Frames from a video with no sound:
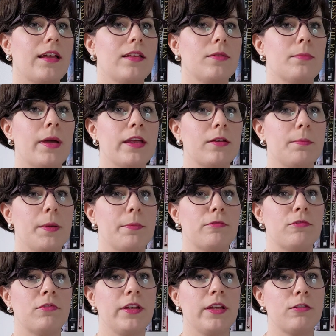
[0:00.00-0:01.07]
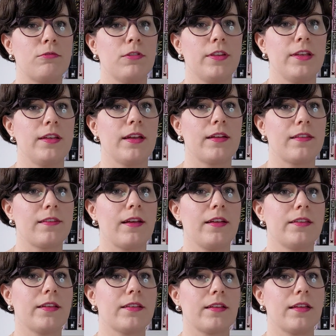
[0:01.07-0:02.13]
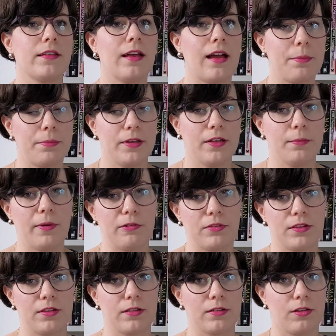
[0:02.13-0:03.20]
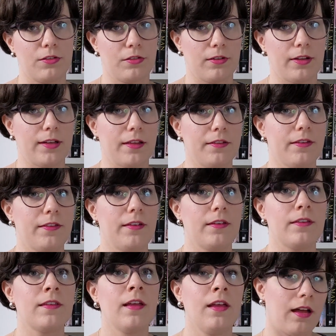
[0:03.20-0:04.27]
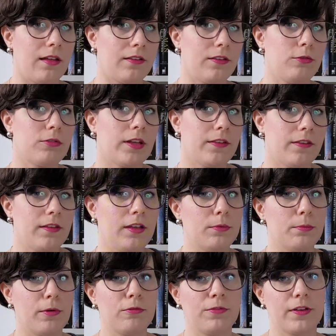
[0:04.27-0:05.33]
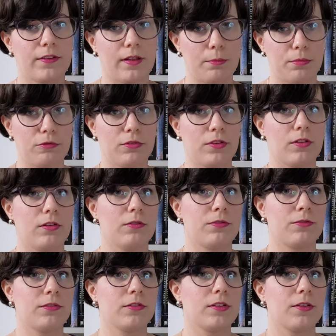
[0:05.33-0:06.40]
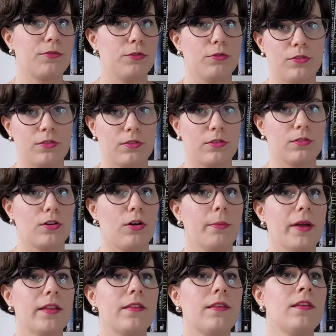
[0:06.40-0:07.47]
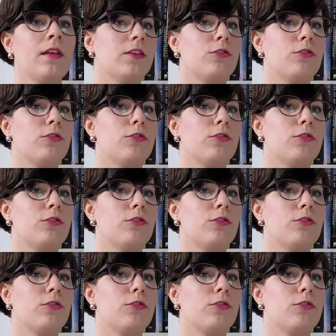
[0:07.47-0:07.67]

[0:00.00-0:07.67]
can make people equally excited and happy about their color analysis, as you can see in both examples of reviews or comments,